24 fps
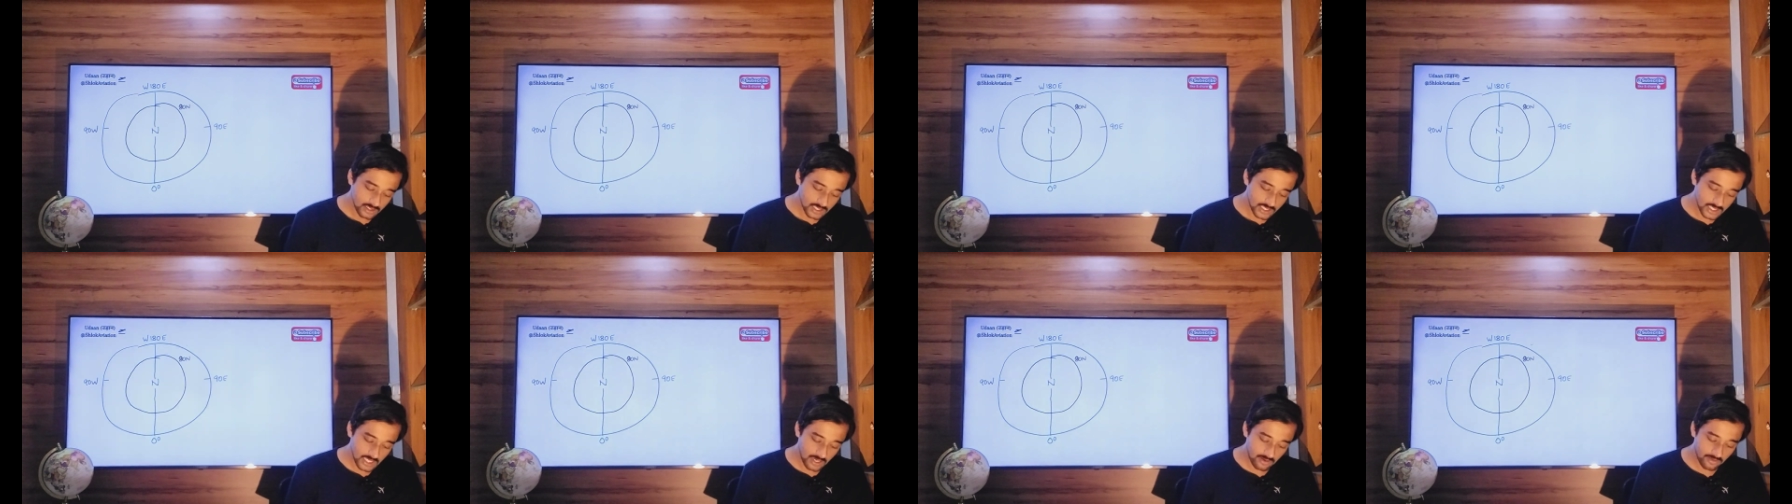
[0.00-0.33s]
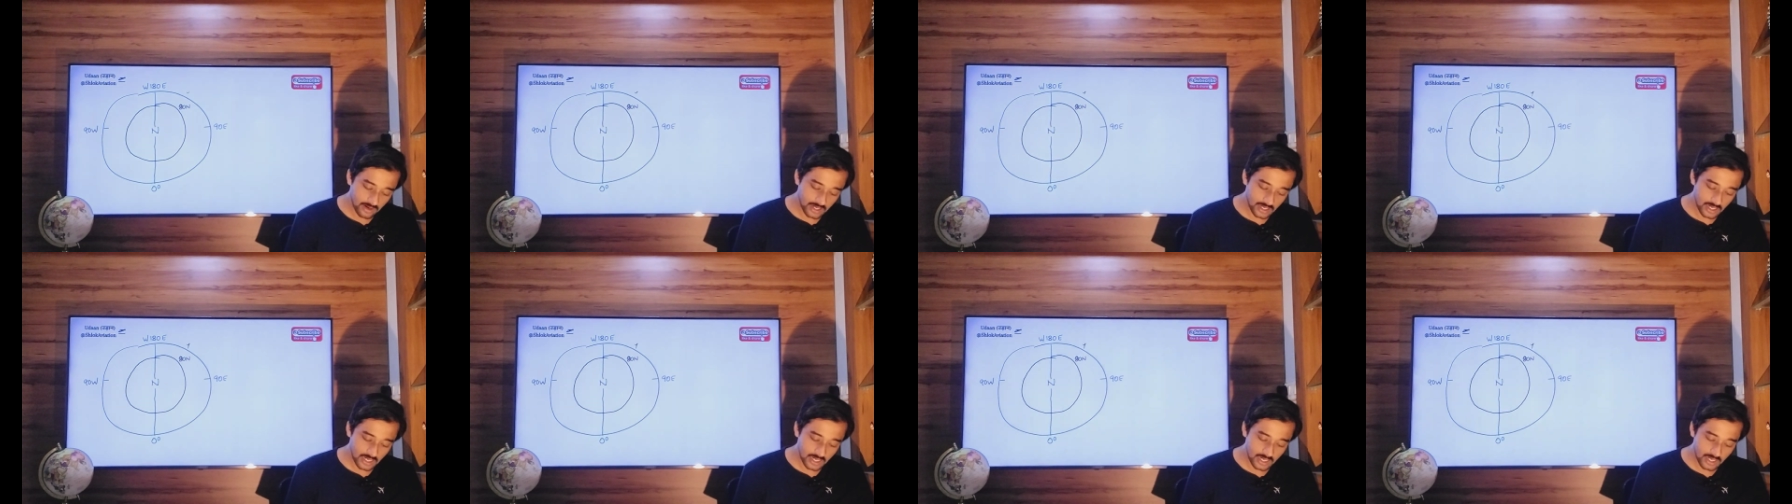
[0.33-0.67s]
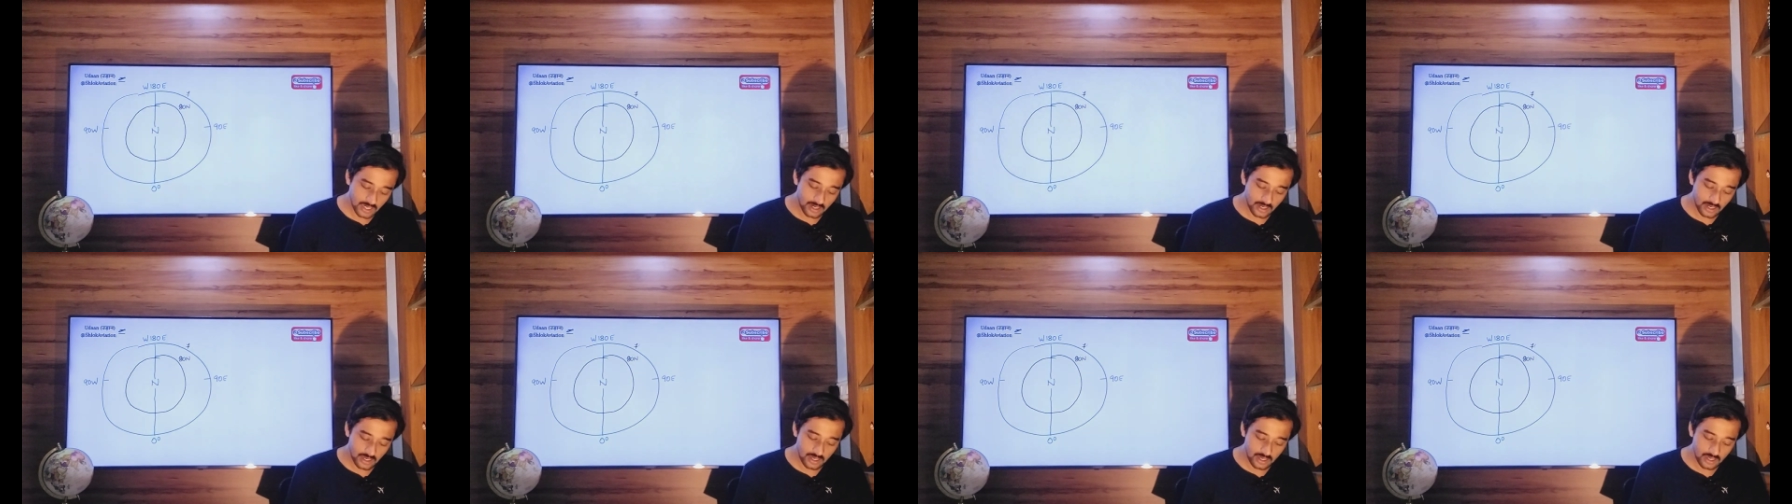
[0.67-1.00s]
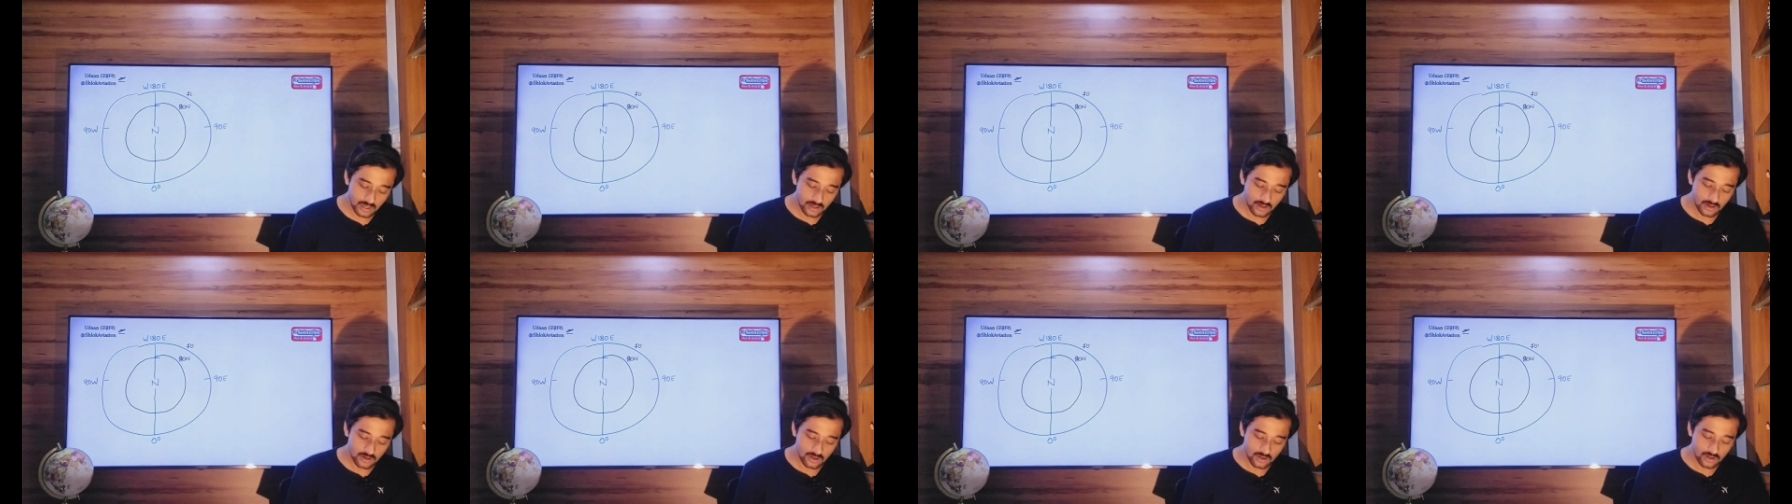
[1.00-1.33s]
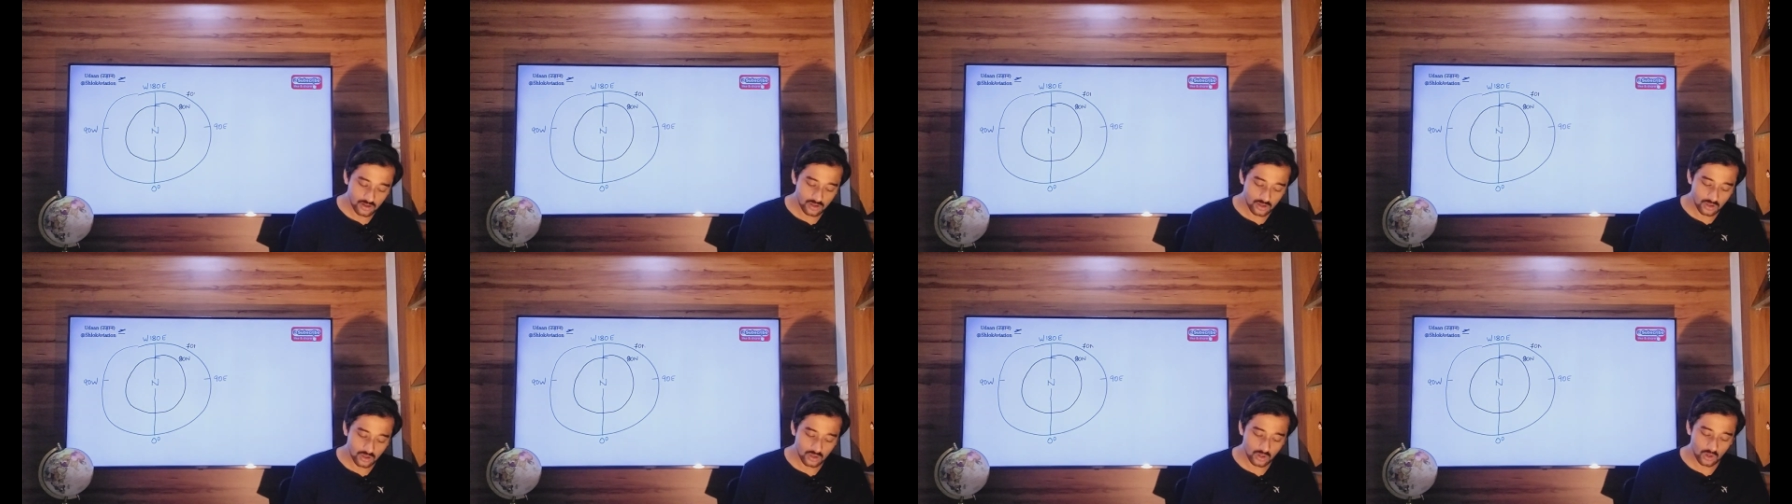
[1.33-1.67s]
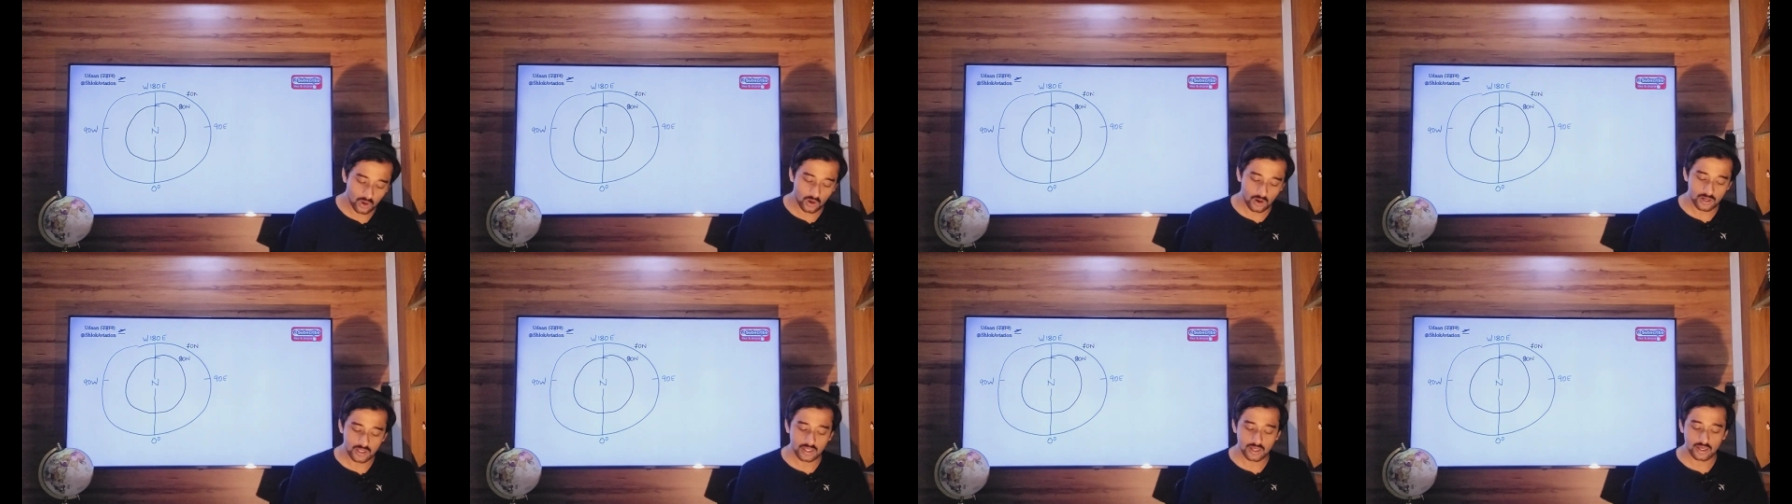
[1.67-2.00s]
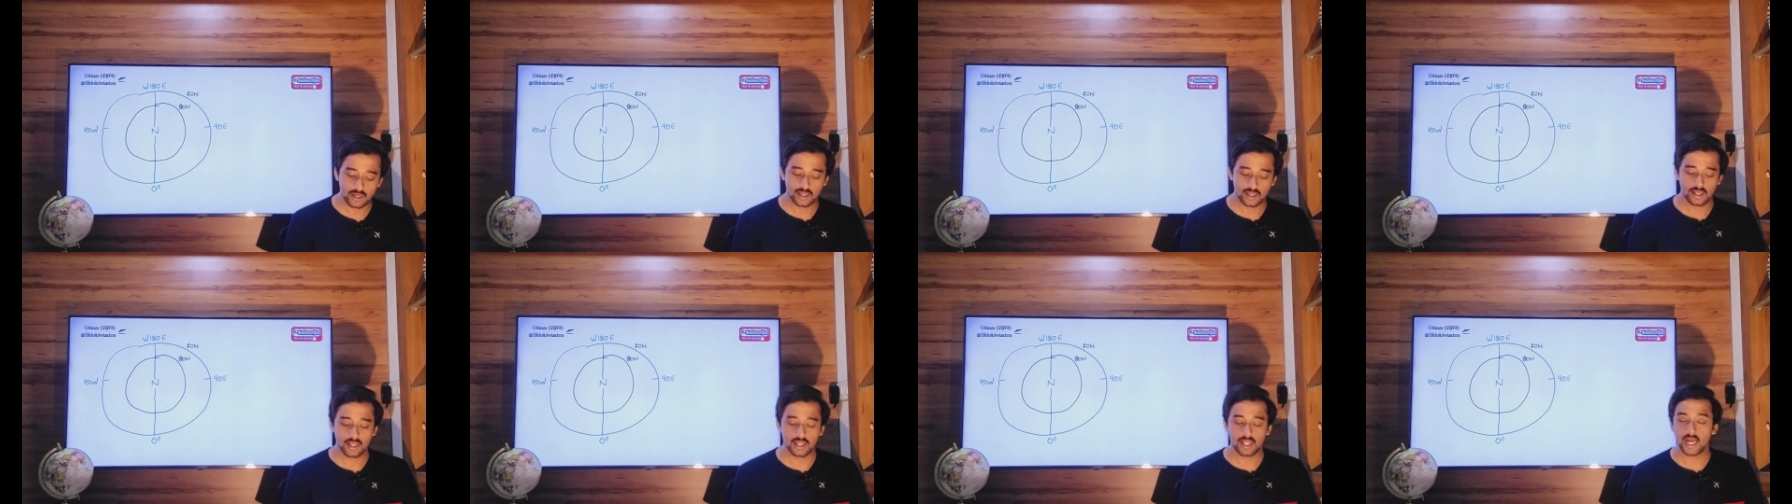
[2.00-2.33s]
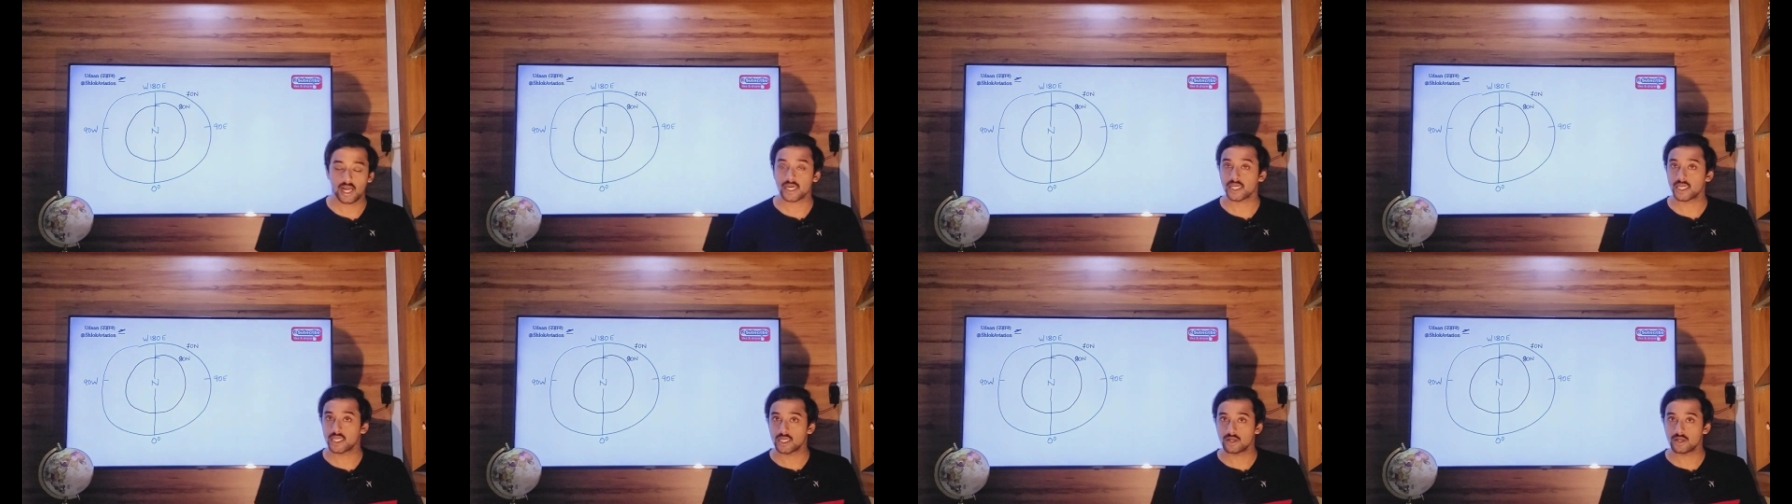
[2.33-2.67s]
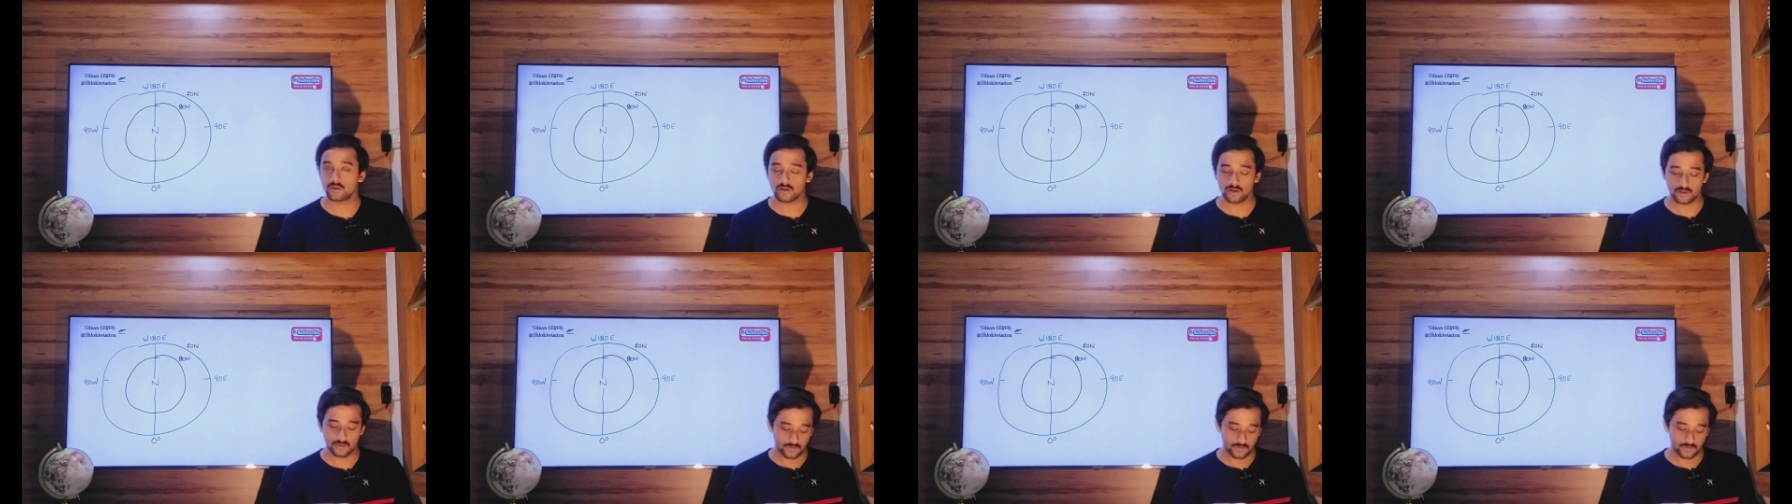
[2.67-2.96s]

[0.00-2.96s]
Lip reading: 70 degree north latitude.